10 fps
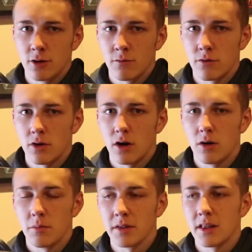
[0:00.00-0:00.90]

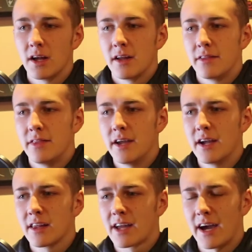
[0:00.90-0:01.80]
overall, but
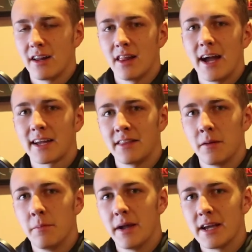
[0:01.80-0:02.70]
they kind of lack in the
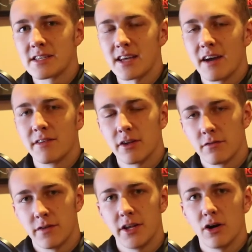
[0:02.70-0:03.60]
bass. I have another
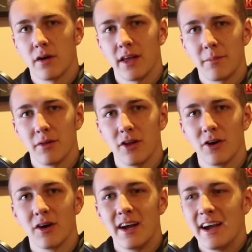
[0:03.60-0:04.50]
video on that
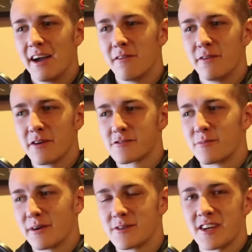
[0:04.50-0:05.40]
below. I have videos for
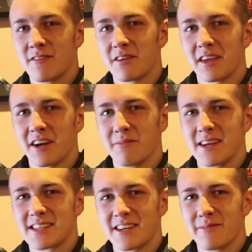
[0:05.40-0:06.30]
pretty much everything on my
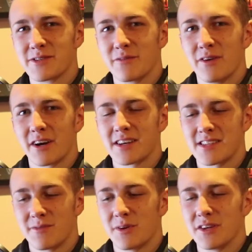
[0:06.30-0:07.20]
setup so far because
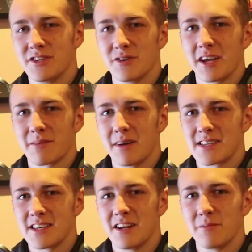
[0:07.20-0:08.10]
I really do like my
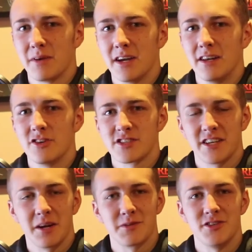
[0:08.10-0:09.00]
setup and just
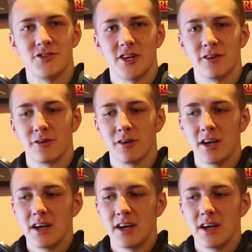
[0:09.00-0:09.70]
setups in general.